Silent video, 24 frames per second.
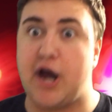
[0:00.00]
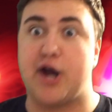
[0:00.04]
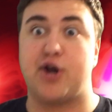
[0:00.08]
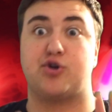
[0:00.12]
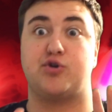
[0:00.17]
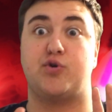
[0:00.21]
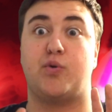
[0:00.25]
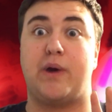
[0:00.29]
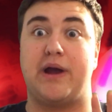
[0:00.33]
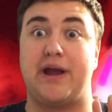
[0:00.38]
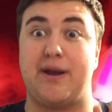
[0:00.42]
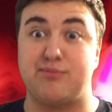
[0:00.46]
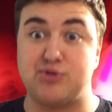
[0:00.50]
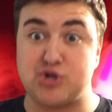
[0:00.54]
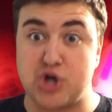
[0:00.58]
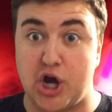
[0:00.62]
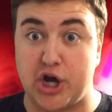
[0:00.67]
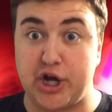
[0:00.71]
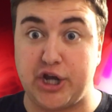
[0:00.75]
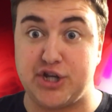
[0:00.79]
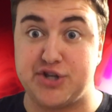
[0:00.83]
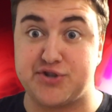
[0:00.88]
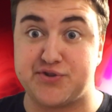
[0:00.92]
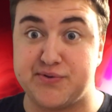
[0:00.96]
I don't know why I'm
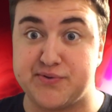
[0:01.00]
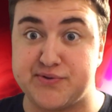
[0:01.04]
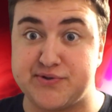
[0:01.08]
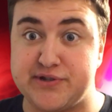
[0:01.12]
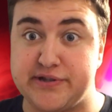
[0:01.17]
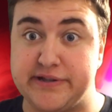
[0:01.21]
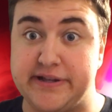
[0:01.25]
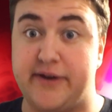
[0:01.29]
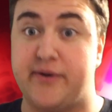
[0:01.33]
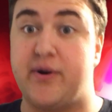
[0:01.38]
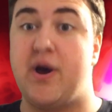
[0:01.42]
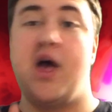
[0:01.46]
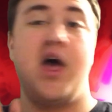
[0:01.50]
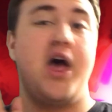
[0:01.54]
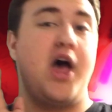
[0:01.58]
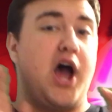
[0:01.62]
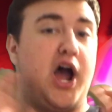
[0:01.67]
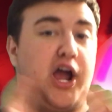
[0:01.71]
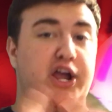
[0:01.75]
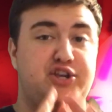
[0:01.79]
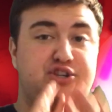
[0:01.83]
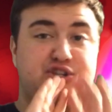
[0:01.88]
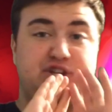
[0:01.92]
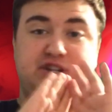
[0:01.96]
talking so slow.
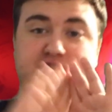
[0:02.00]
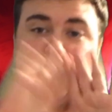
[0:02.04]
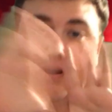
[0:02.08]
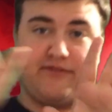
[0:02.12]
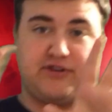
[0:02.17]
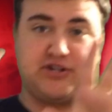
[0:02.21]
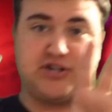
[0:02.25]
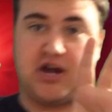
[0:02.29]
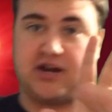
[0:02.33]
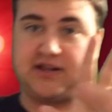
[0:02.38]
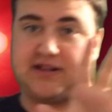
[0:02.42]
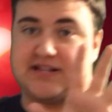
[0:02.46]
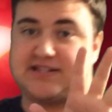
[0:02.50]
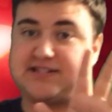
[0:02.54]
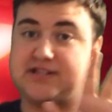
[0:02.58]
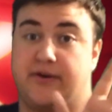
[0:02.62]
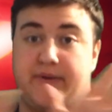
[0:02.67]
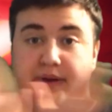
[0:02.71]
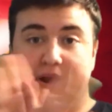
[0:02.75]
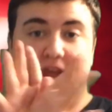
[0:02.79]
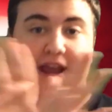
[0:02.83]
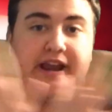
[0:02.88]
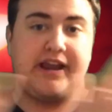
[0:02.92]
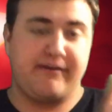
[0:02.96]
I usually never talk that
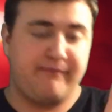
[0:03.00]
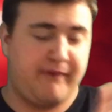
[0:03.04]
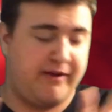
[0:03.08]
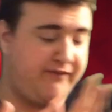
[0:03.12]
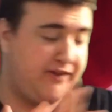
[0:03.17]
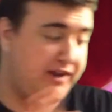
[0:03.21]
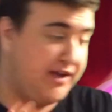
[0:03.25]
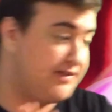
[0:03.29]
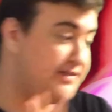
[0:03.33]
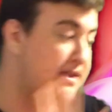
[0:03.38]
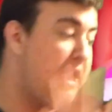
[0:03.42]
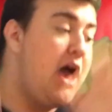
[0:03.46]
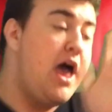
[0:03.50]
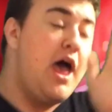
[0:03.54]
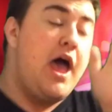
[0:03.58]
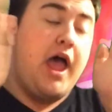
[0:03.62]
slow in any of my videos.